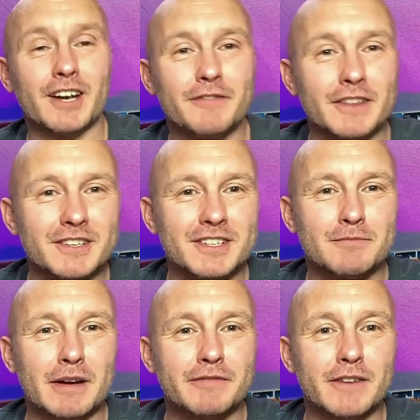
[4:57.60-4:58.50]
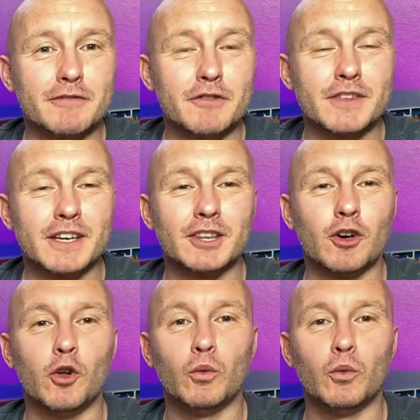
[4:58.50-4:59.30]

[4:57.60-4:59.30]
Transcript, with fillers: I think this is my favourite thing in the whole